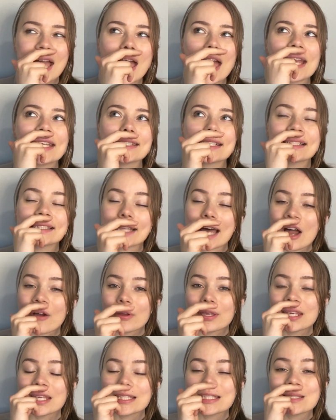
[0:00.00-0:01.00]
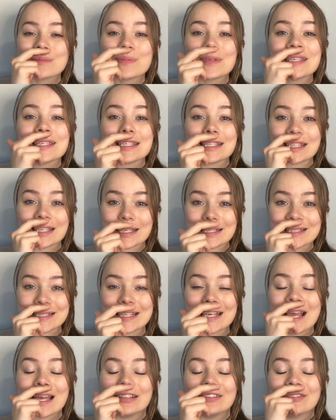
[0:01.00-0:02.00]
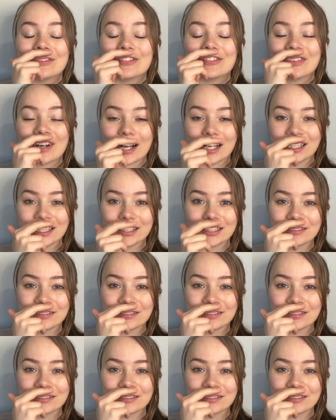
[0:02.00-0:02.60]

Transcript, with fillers: and allowing it to be easy and fun.